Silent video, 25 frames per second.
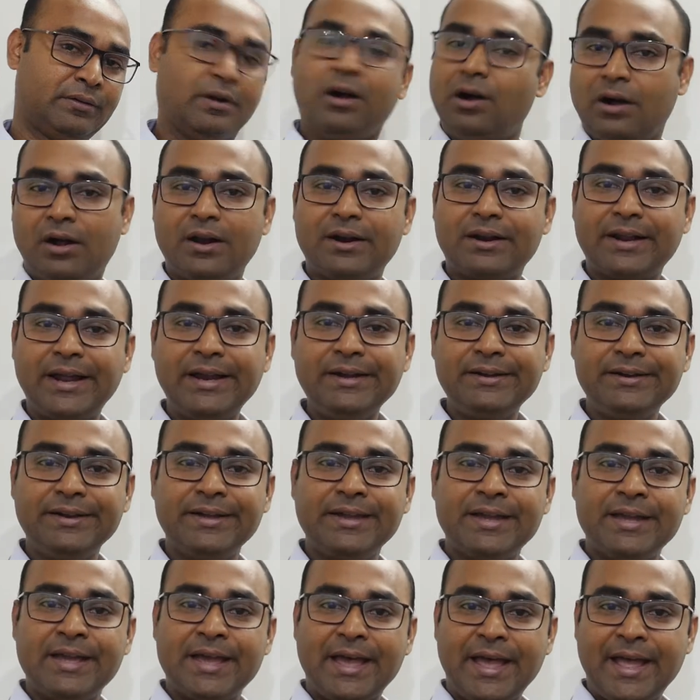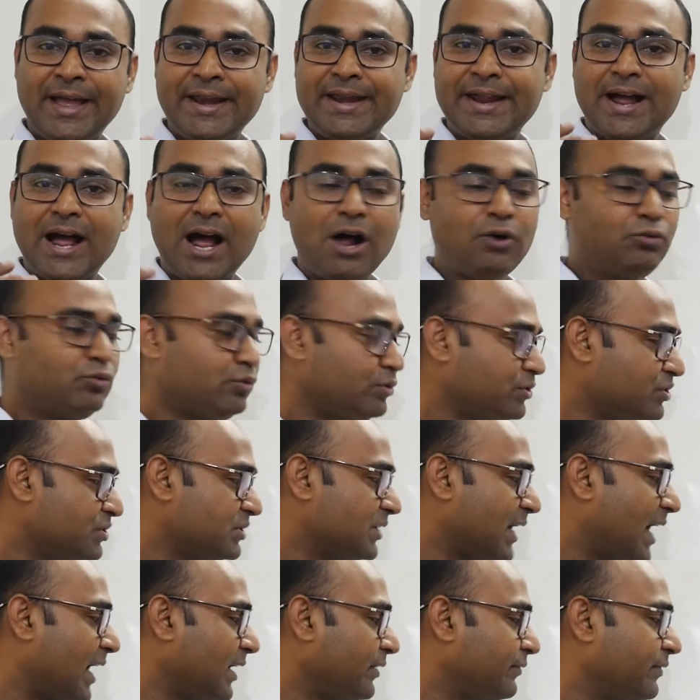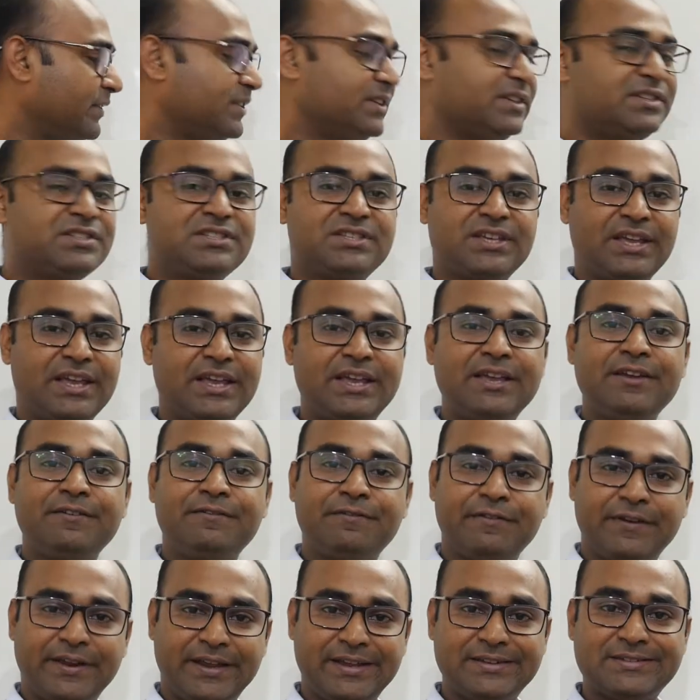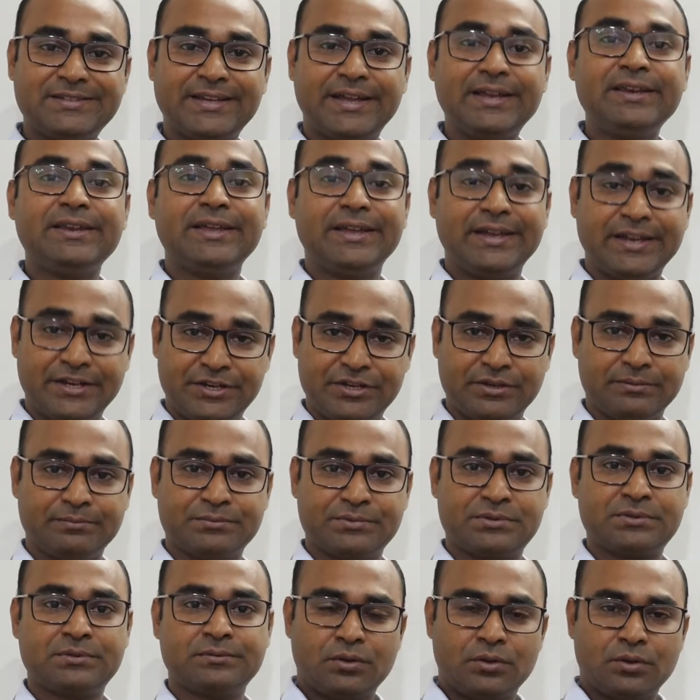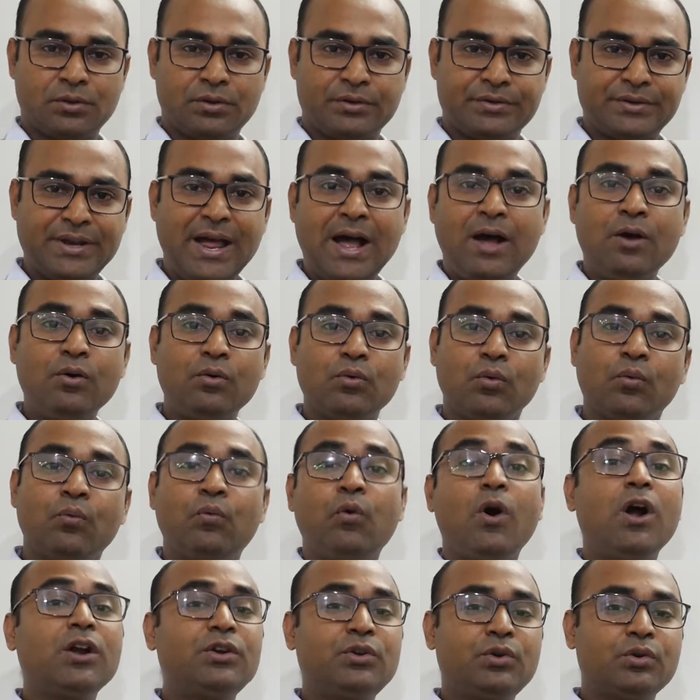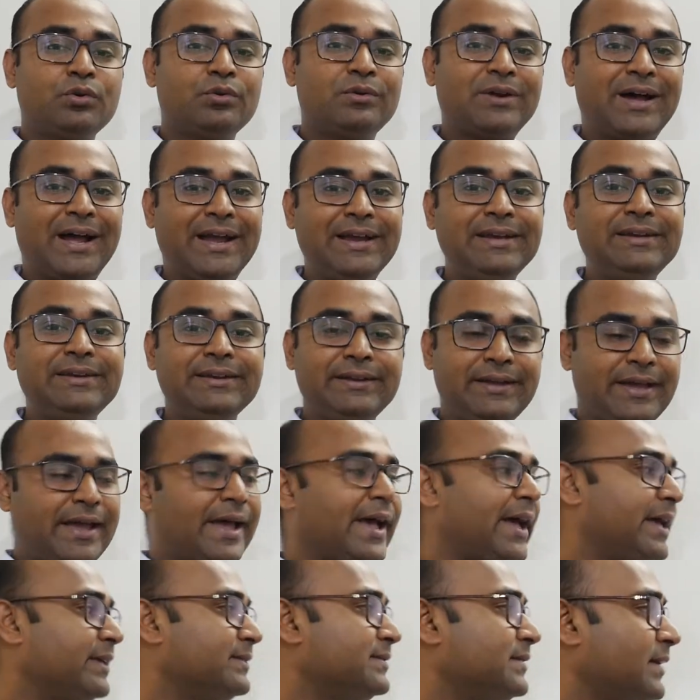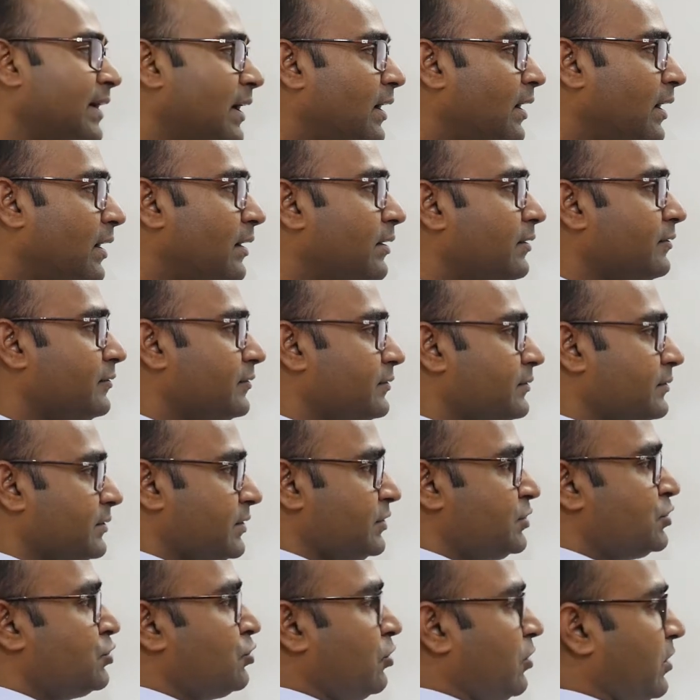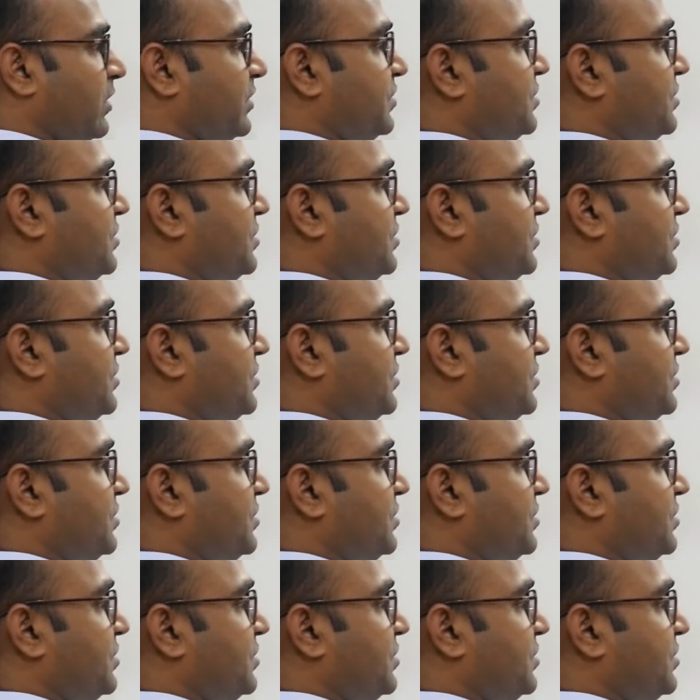All right, and how to start with the saying, phrase, and idioms. Now, what to write as a strong